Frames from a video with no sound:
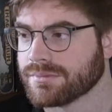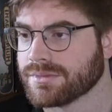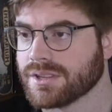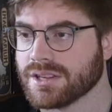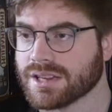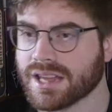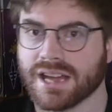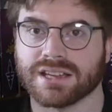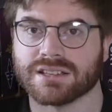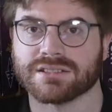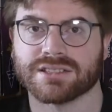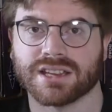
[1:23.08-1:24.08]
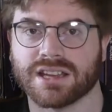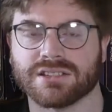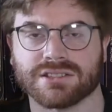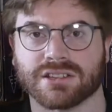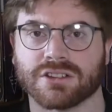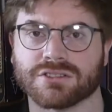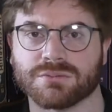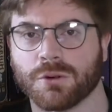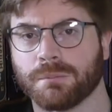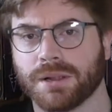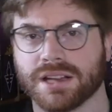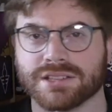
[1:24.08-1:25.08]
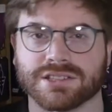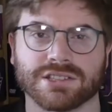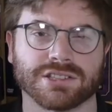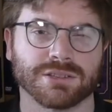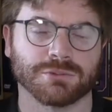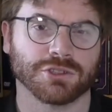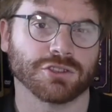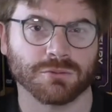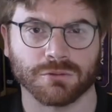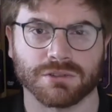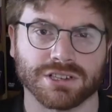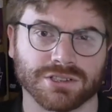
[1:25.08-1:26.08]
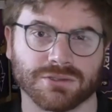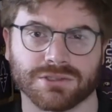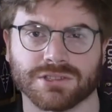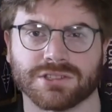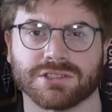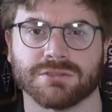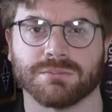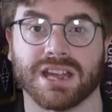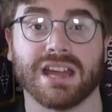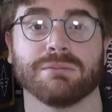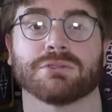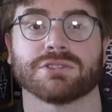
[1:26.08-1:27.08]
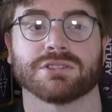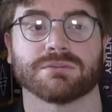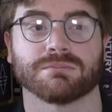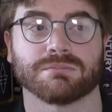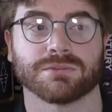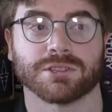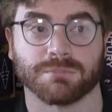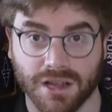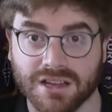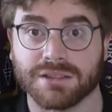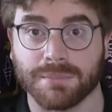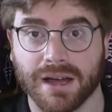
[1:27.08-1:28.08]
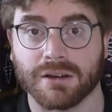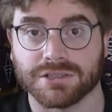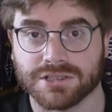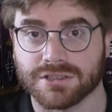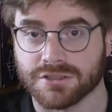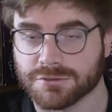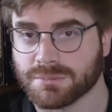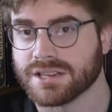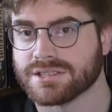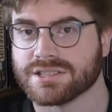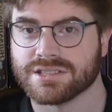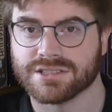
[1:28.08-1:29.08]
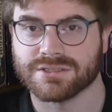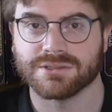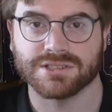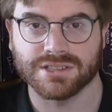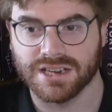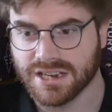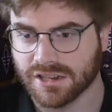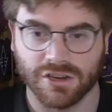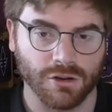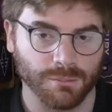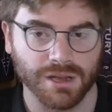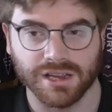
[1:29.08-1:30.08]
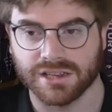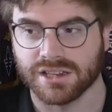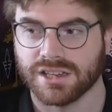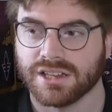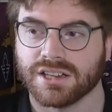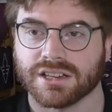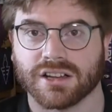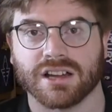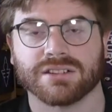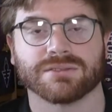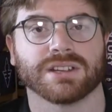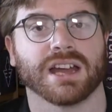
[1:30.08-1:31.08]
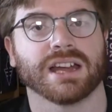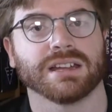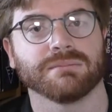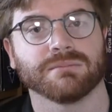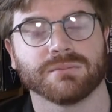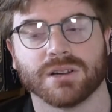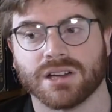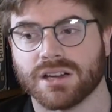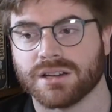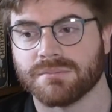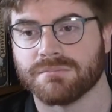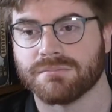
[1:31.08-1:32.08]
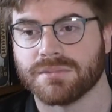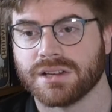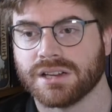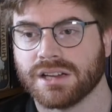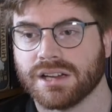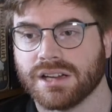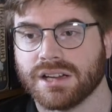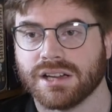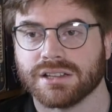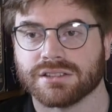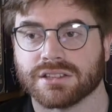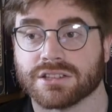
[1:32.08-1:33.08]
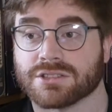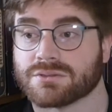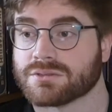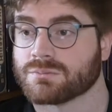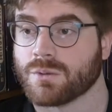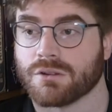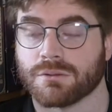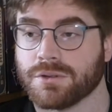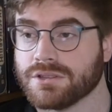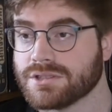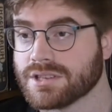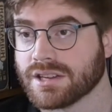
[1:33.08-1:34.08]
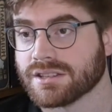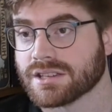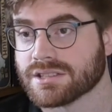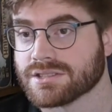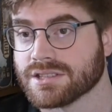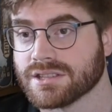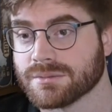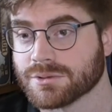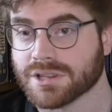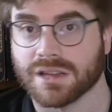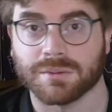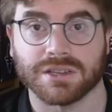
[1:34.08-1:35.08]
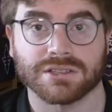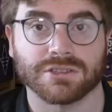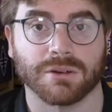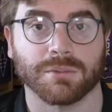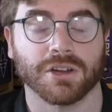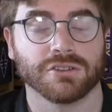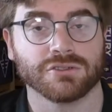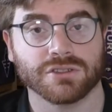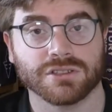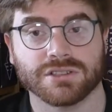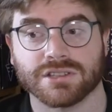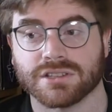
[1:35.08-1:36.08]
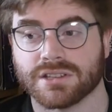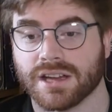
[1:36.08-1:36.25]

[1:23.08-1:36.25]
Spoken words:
That you're getting to get you to go to more places, to produce more resources, to be able to supply the power to those places. So it's an economic kind of game that is well reputed. I think it's in the Board Game Geek top 100.